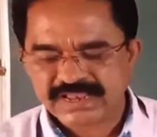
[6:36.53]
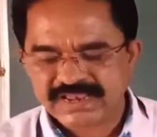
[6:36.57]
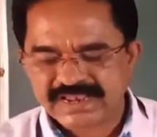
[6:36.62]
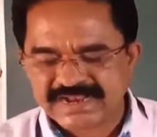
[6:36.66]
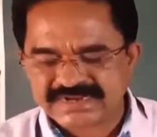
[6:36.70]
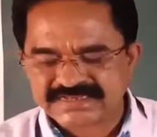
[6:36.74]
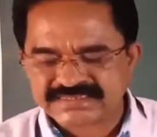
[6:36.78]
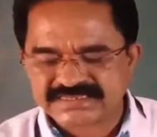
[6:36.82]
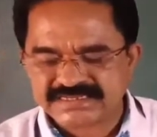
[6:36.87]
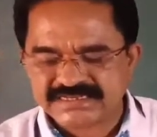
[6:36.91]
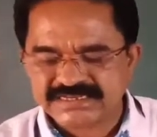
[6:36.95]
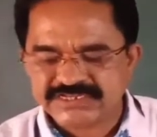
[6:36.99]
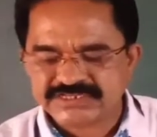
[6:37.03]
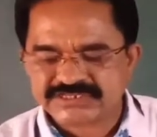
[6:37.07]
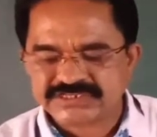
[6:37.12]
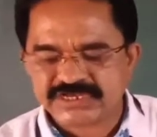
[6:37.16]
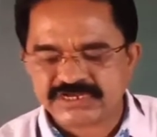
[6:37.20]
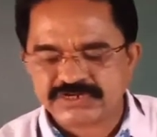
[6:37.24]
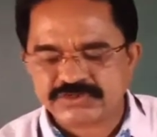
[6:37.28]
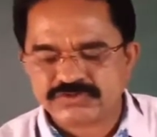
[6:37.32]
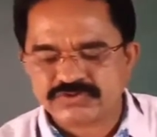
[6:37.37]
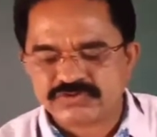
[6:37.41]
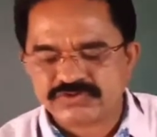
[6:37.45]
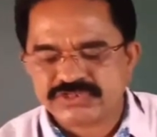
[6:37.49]
Let's
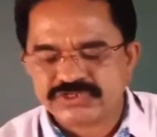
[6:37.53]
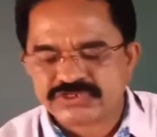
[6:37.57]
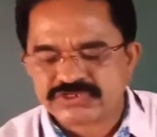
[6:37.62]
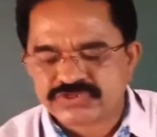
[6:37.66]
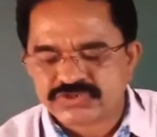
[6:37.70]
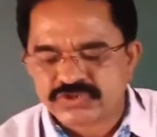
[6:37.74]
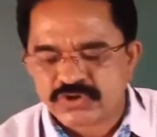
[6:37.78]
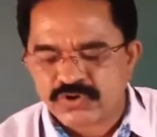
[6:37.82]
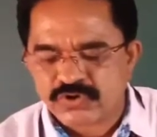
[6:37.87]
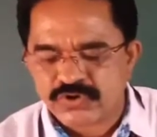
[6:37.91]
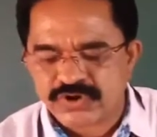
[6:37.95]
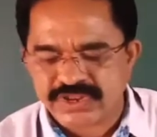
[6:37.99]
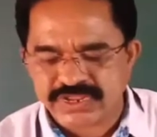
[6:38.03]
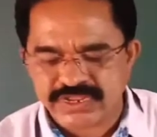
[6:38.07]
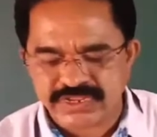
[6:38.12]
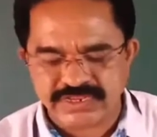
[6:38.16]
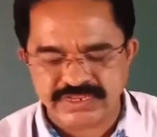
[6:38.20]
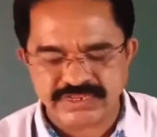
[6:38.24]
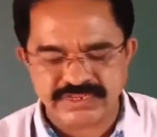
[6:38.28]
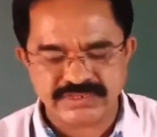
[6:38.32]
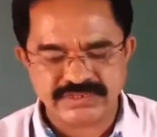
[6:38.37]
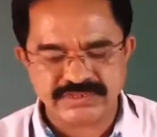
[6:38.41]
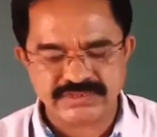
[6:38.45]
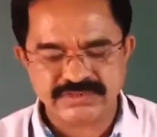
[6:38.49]
listen to the story.
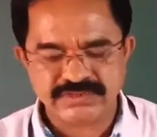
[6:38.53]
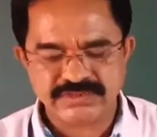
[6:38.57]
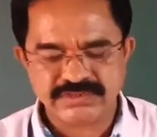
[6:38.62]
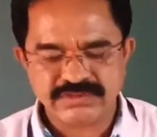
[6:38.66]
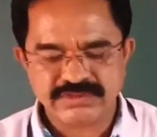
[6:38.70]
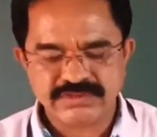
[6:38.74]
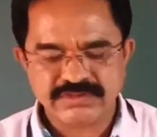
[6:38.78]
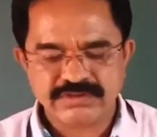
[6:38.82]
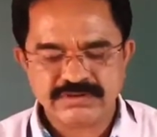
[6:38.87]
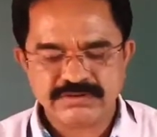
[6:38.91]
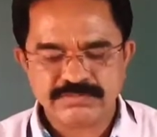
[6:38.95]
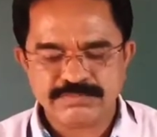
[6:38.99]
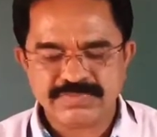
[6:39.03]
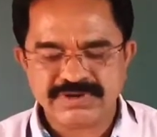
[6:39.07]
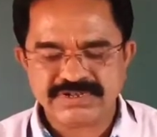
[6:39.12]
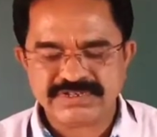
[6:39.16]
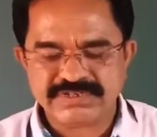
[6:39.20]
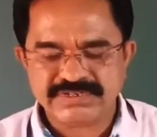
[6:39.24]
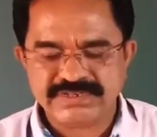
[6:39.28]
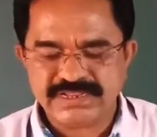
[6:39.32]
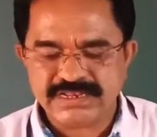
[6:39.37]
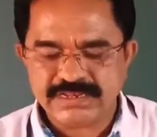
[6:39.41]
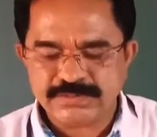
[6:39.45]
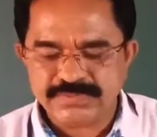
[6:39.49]
But
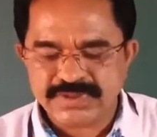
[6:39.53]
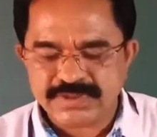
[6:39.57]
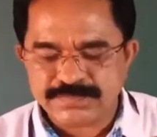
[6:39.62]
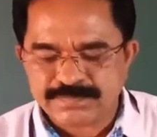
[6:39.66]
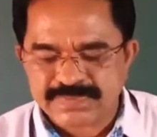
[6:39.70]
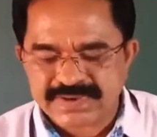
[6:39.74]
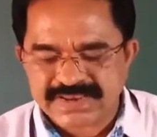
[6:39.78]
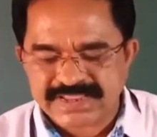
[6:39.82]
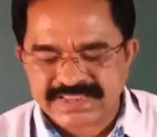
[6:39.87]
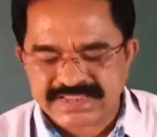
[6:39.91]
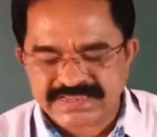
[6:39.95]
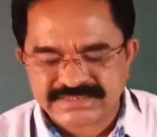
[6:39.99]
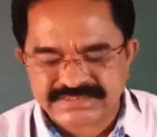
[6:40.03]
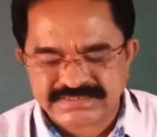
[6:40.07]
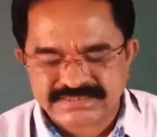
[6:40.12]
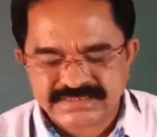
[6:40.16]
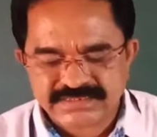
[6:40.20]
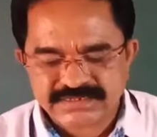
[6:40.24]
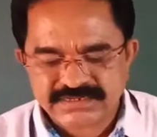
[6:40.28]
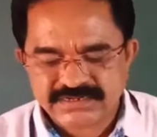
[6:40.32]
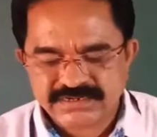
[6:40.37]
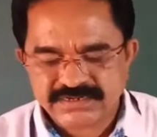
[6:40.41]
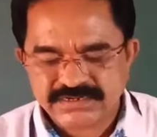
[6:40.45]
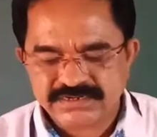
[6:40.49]
tell me please,
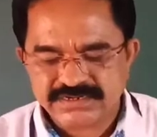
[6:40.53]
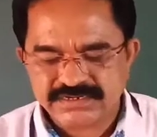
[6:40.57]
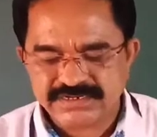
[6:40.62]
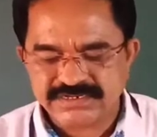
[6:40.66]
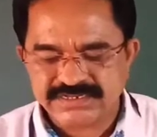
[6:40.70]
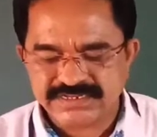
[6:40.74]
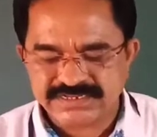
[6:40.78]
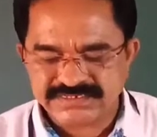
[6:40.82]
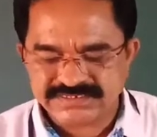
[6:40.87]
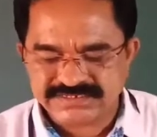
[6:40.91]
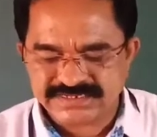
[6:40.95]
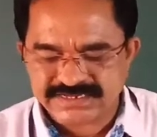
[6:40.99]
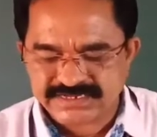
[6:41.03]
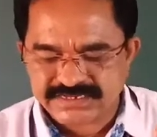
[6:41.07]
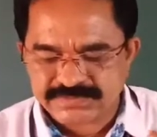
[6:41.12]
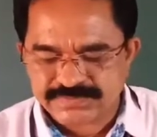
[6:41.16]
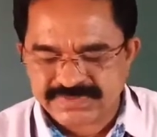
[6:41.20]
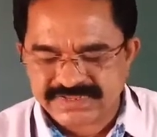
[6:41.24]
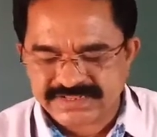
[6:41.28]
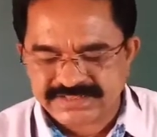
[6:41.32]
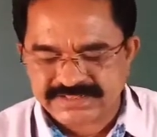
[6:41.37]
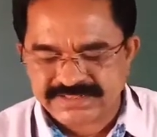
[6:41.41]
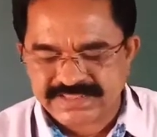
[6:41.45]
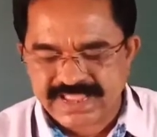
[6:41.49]
does it
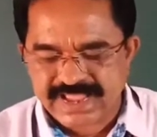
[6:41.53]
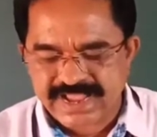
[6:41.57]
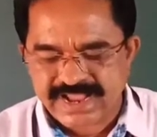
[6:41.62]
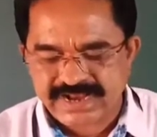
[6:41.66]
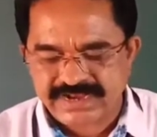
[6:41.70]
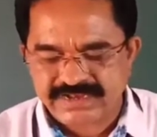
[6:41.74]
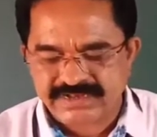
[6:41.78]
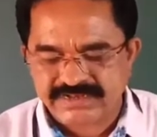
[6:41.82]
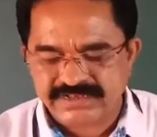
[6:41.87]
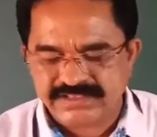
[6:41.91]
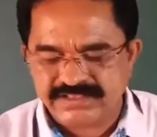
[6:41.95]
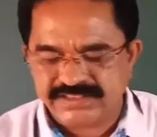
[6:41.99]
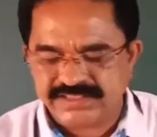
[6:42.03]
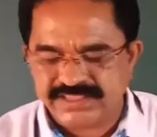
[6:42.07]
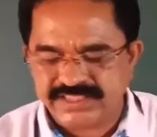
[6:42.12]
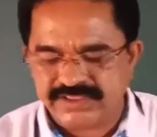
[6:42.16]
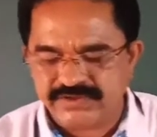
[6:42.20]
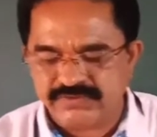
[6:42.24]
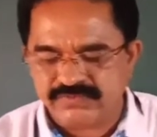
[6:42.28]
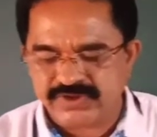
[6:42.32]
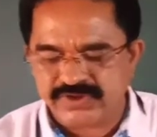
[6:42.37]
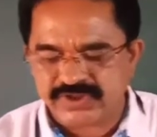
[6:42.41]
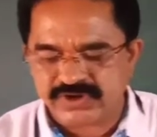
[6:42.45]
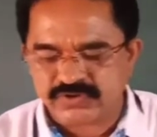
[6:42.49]
mean that
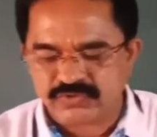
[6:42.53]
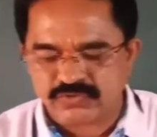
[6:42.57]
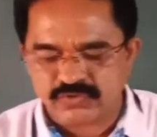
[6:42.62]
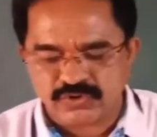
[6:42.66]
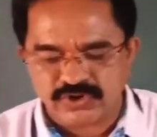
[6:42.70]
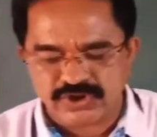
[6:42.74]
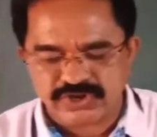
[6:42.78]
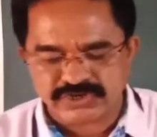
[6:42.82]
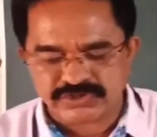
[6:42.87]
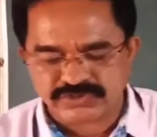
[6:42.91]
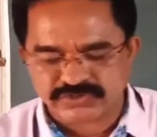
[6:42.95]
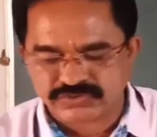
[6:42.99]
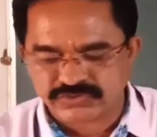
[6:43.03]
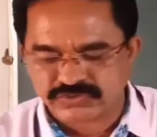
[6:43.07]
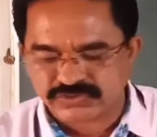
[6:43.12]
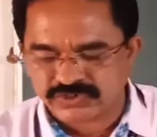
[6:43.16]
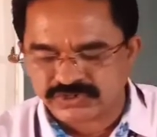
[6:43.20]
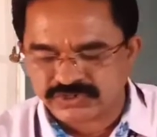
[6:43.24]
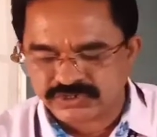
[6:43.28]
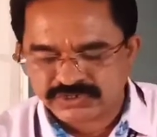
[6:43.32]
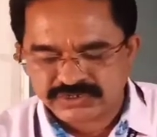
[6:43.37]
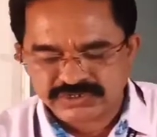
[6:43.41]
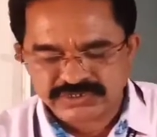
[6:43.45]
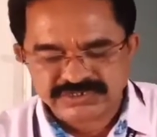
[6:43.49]
they were going to
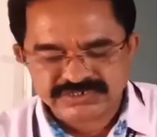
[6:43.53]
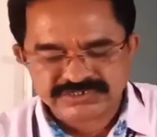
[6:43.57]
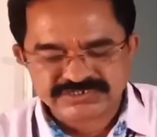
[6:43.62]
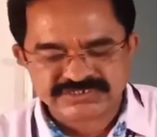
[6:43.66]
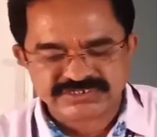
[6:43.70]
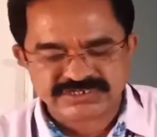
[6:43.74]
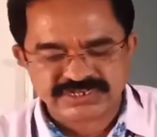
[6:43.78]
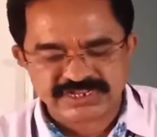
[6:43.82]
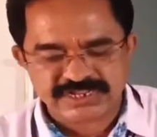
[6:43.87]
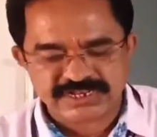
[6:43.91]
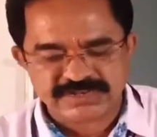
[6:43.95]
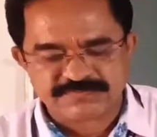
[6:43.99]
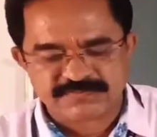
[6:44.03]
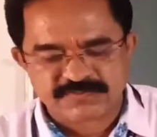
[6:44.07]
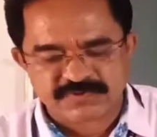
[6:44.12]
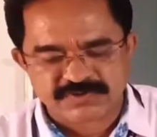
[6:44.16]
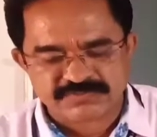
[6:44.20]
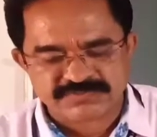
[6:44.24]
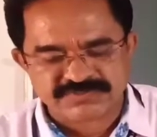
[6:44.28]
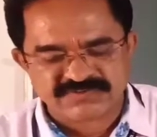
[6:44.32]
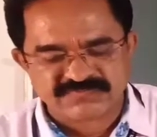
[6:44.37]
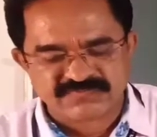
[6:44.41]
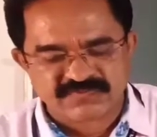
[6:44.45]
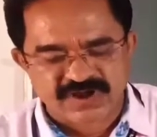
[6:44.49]
steal
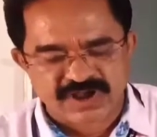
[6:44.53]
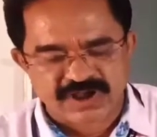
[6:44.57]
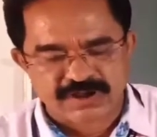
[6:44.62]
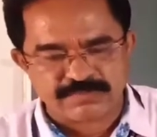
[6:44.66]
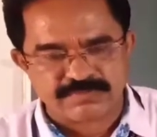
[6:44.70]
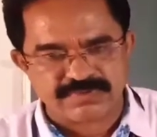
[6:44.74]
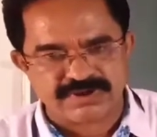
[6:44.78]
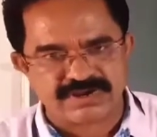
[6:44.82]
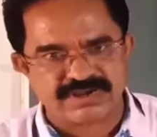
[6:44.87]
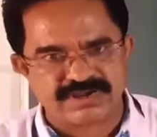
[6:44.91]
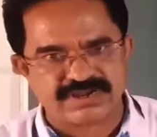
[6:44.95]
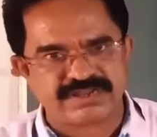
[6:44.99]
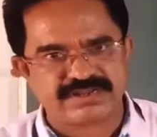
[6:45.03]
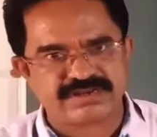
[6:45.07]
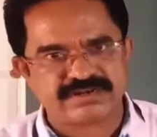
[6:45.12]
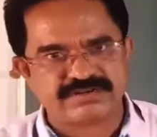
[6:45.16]
from the farmer?"